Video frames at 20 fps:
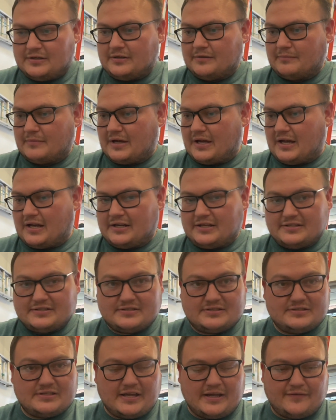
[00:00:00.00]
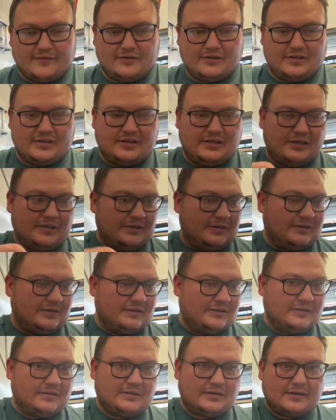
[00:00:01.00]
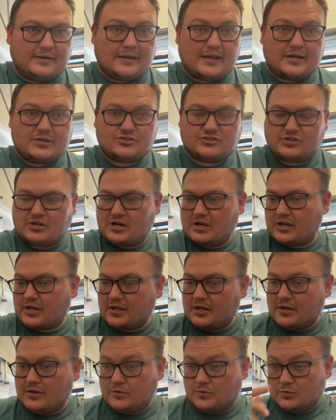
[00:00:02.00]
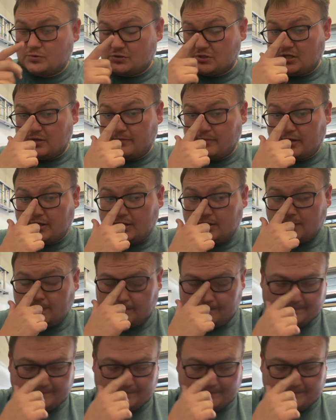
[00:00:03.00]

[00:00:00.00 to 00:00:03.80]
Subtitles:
Mine is definitely, I like Strike King or Z-Man.